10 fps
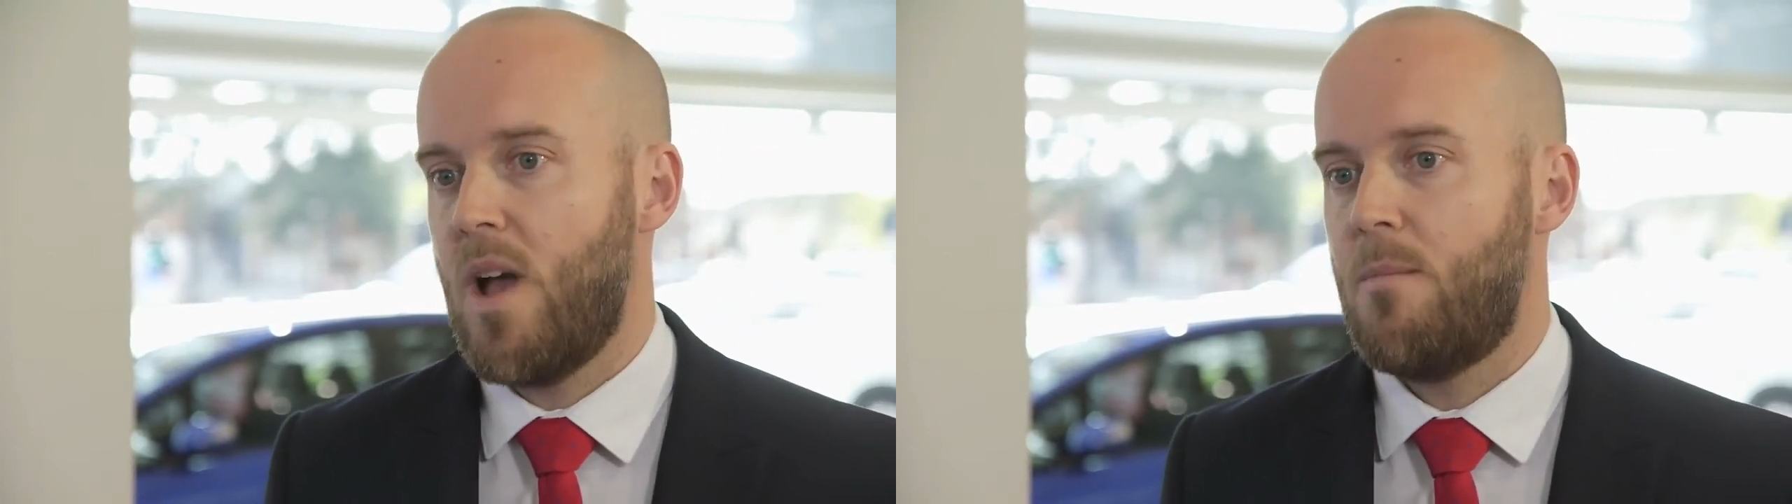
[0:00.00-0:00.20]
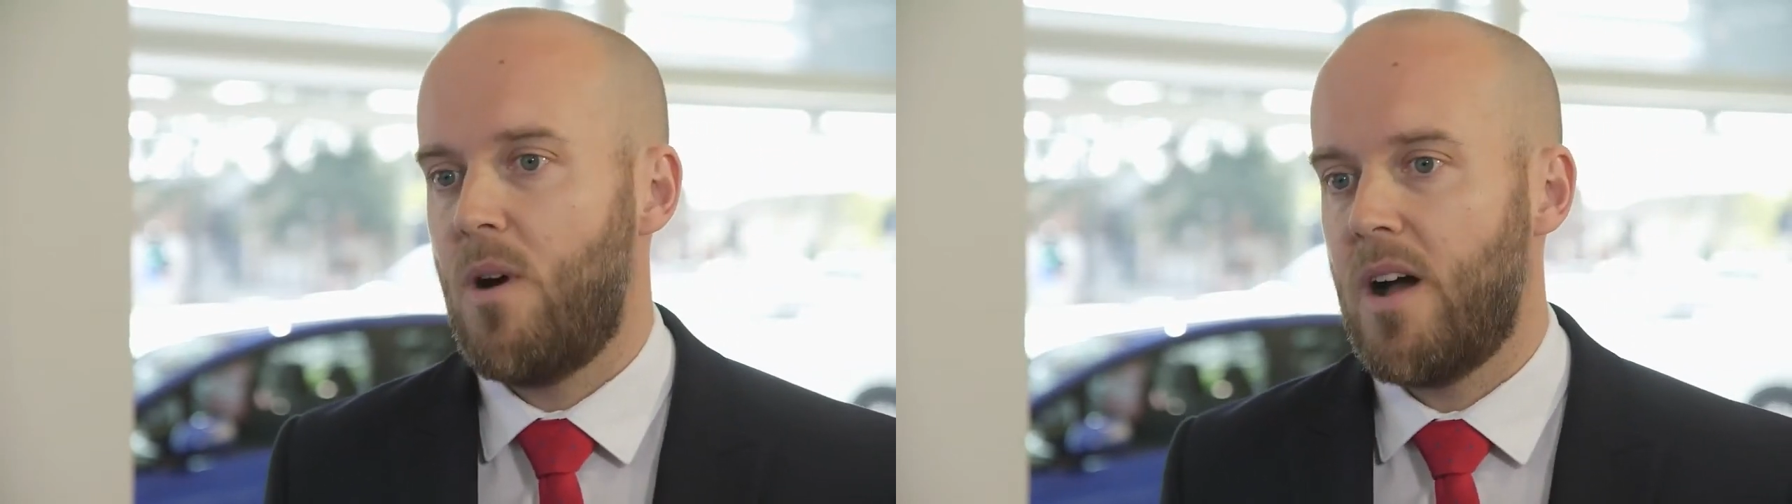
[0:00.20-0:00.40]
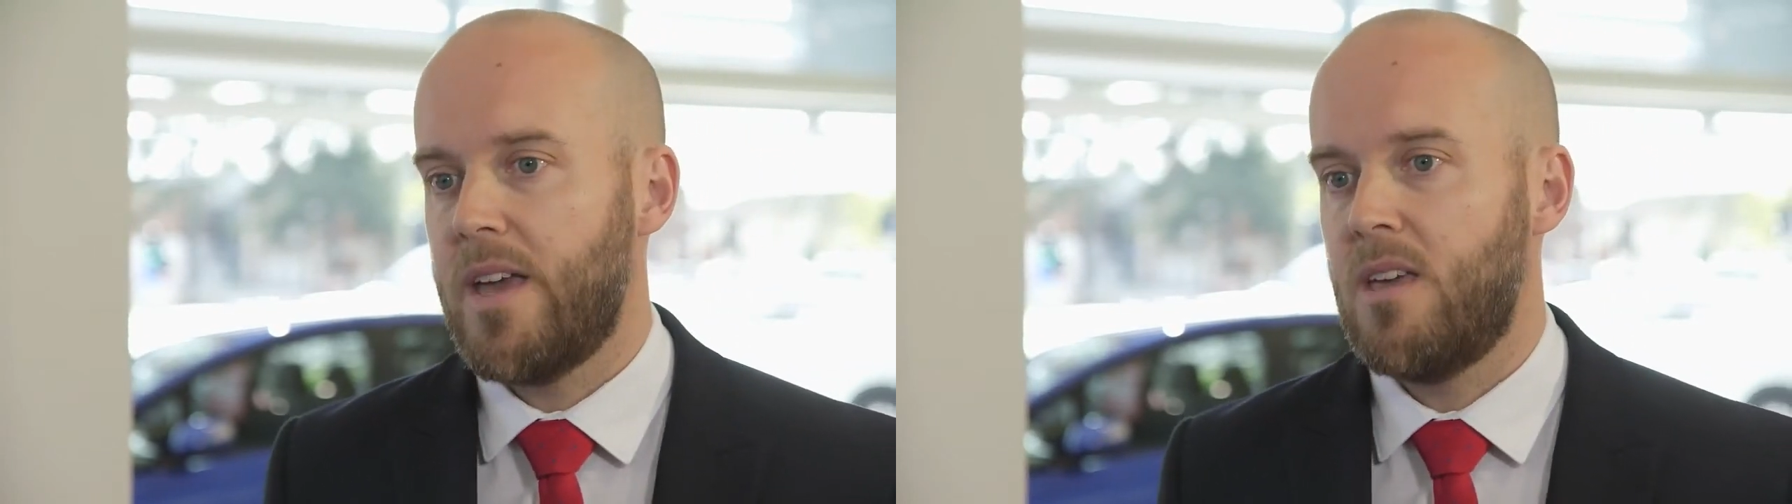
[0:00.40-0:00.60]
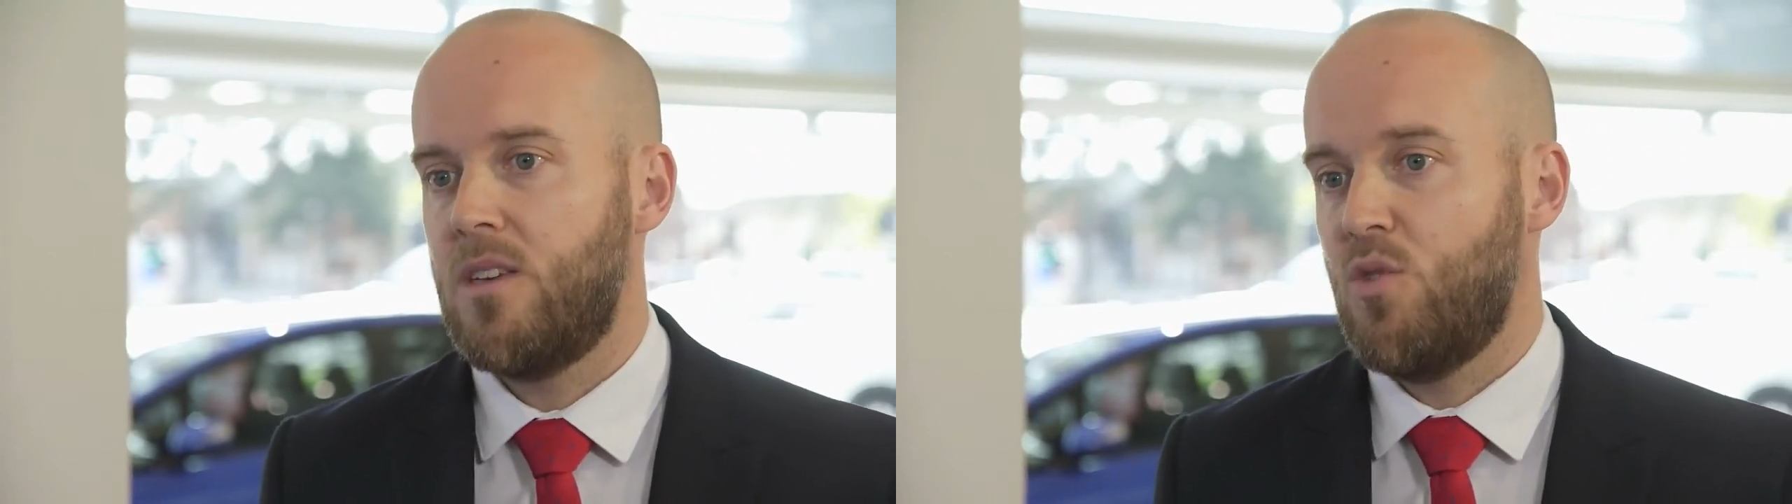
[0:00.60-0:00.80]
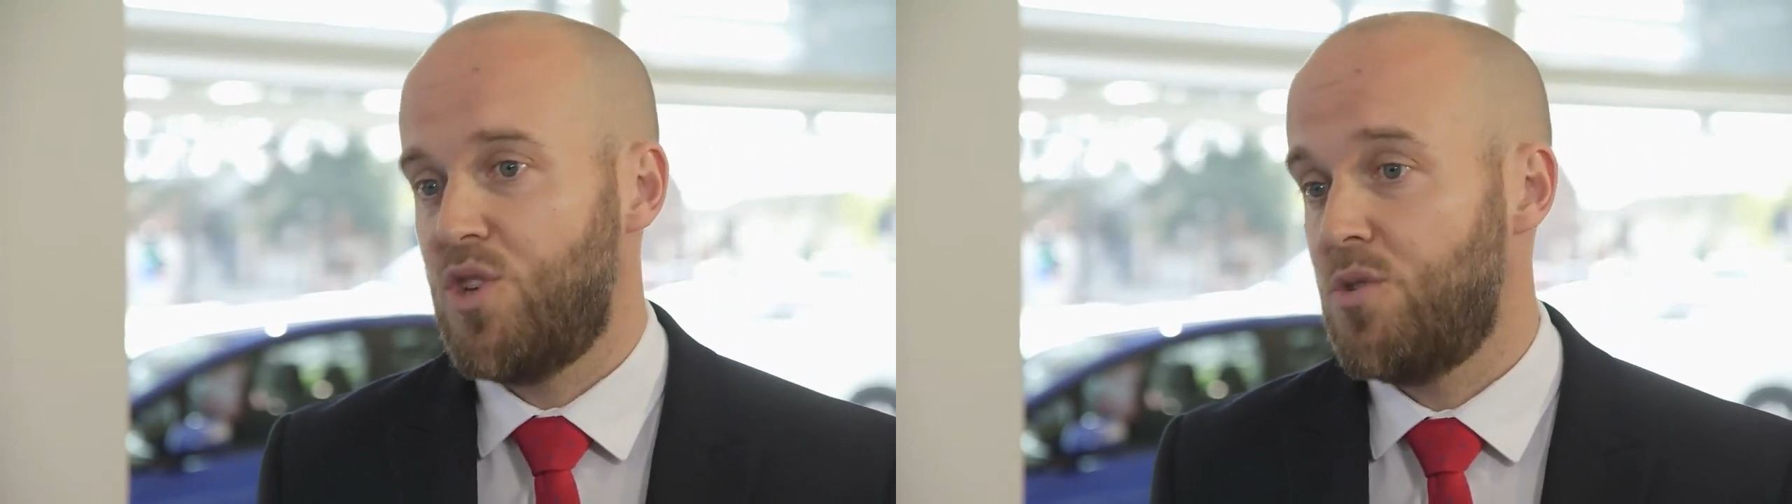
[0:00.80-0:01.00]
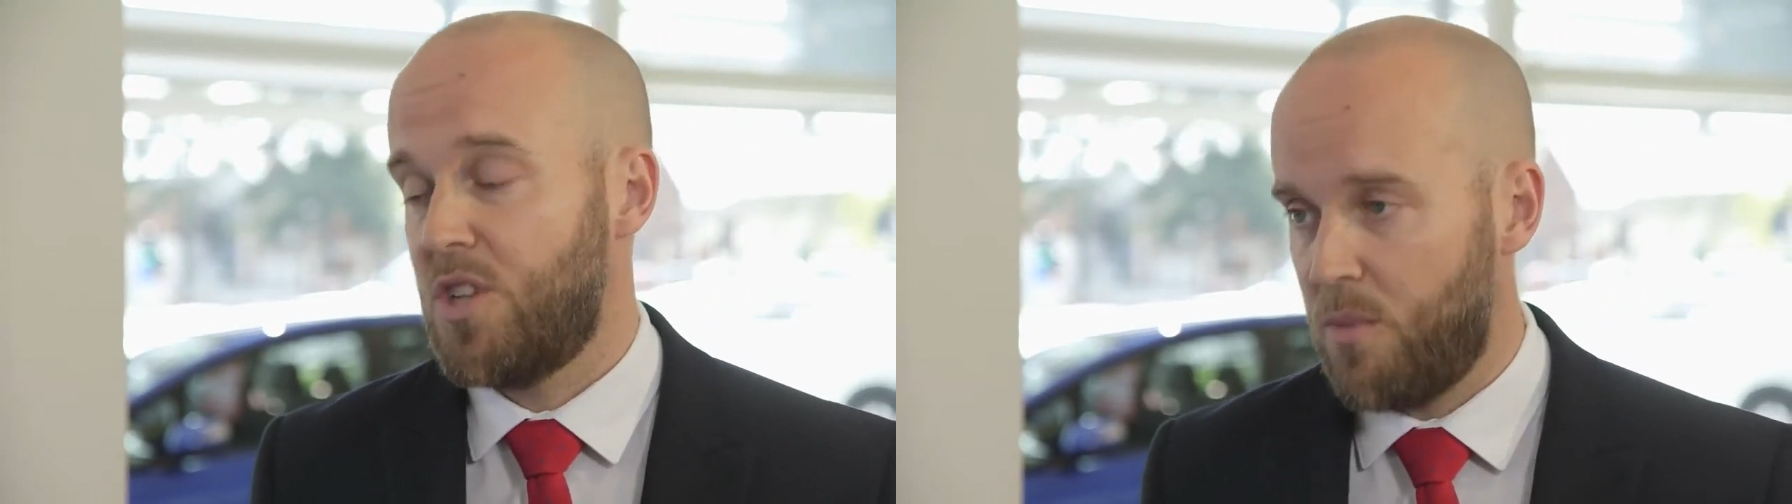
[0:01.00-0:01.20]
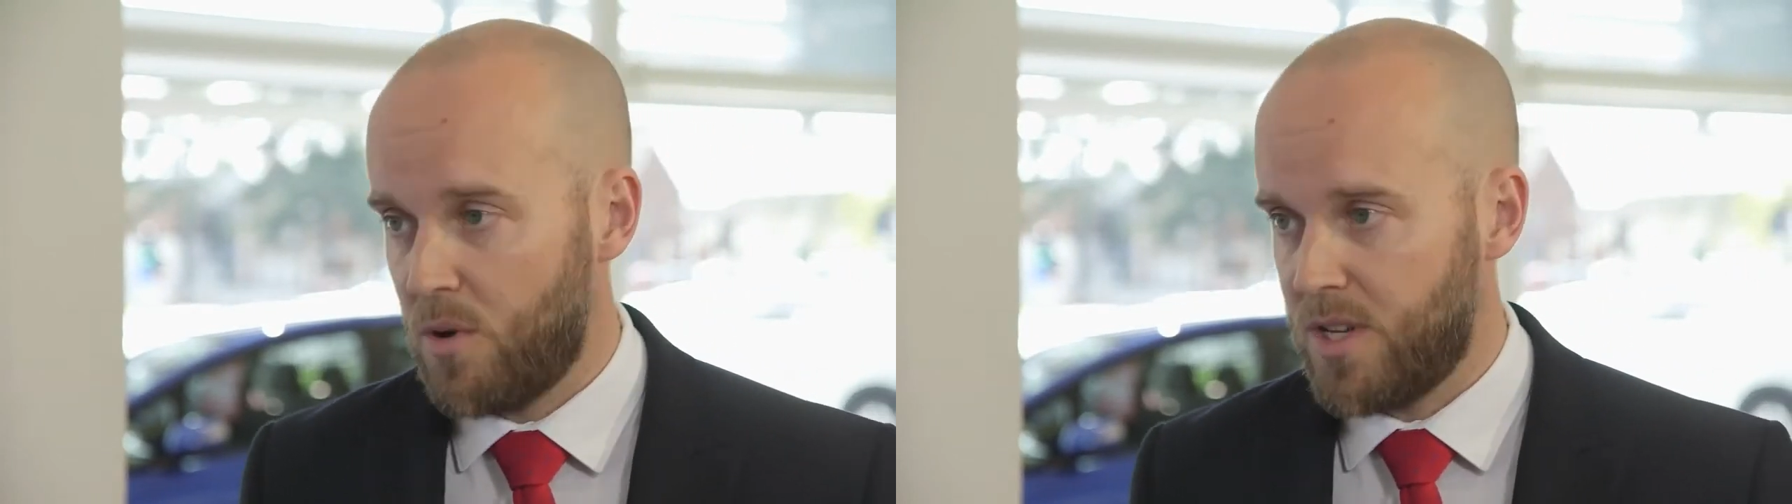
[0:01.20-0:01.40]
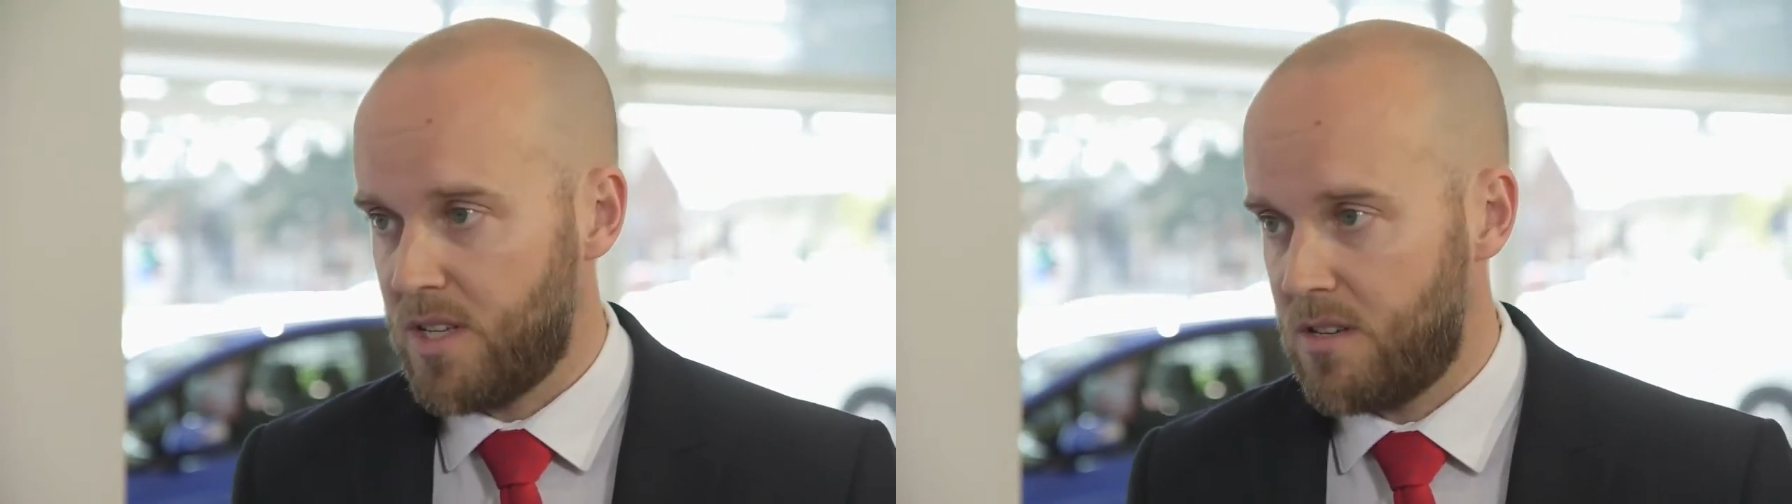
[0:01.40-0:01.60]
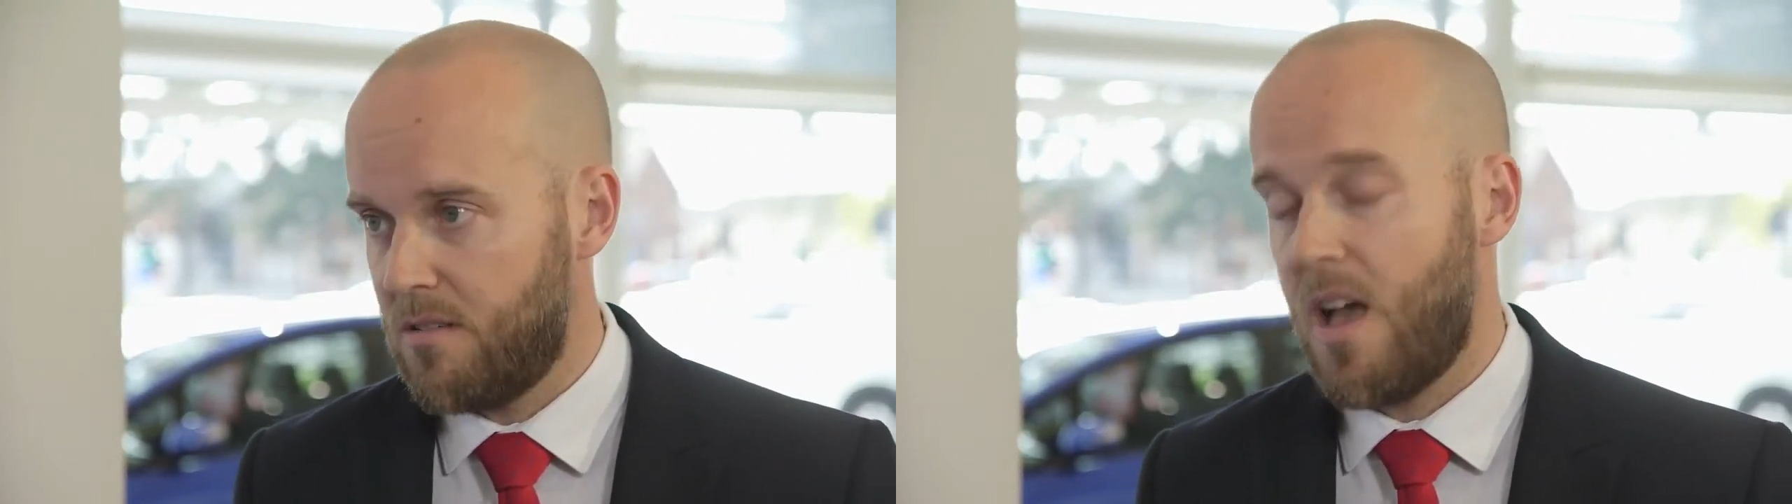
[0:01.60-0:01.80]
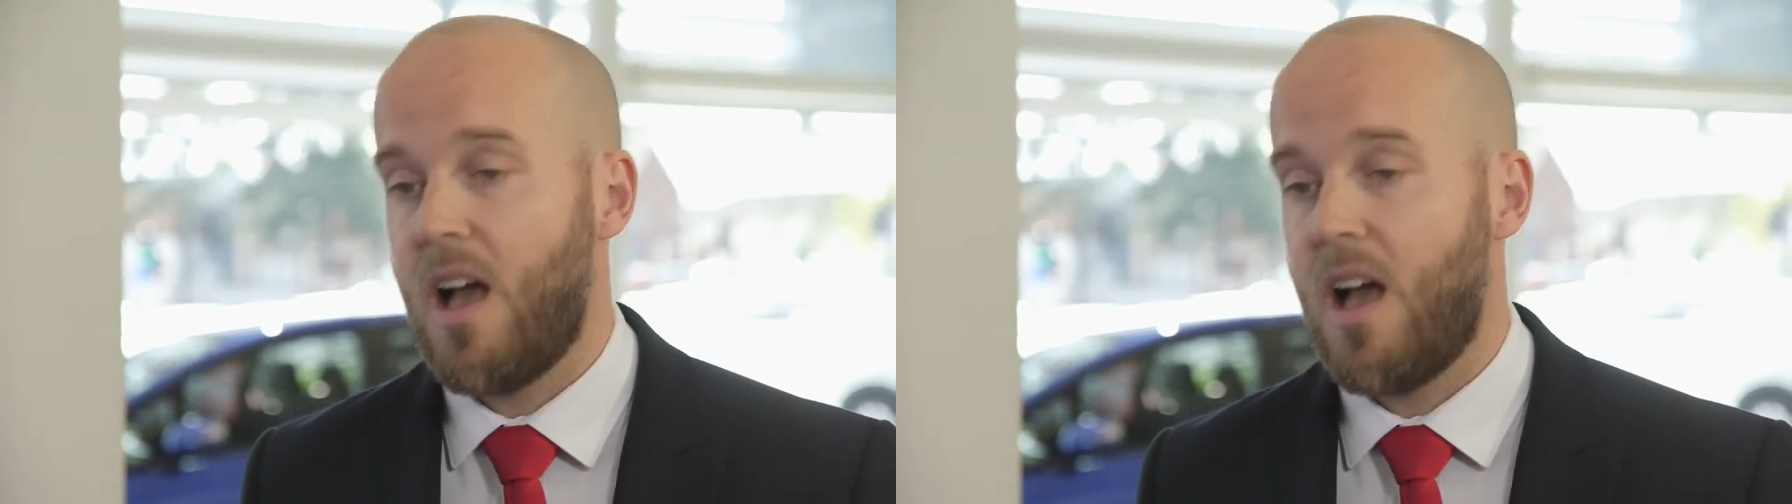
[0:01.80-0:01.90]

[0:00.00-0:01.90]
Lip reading: whereby you choose a deposit,